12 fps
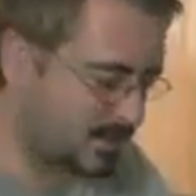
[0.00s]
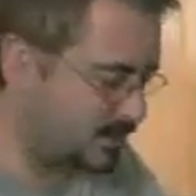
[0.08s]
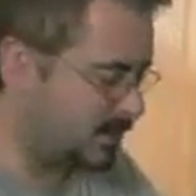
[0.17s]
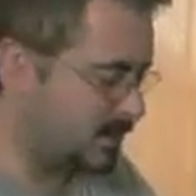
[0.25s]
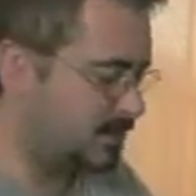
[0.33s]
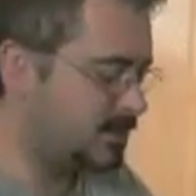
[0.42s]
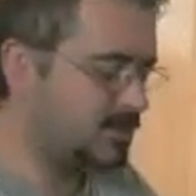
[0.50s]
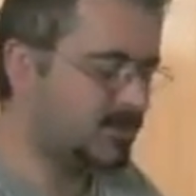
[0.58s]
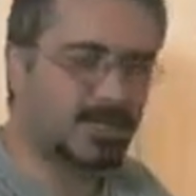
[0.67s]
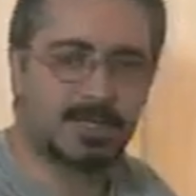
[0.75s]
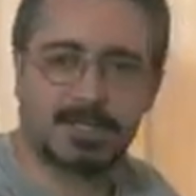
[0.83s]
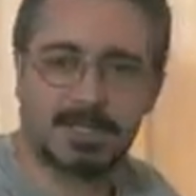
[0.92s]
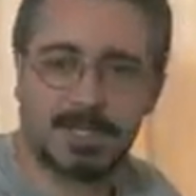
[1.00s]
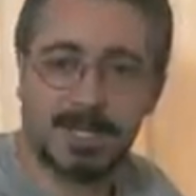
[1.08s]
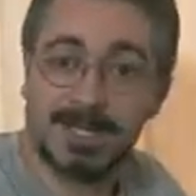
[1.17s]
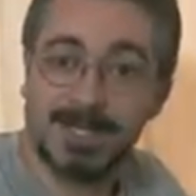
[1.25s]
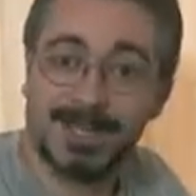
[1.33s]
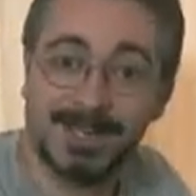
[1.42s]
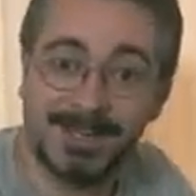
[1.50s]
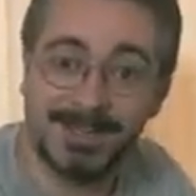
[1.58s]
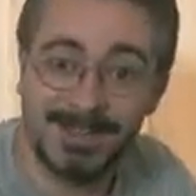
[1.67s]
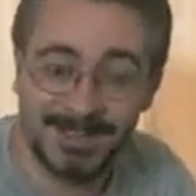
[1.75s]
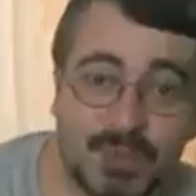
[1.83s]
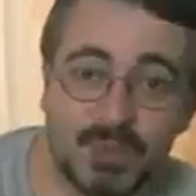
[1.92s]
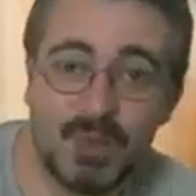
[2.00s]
and you can do things like this.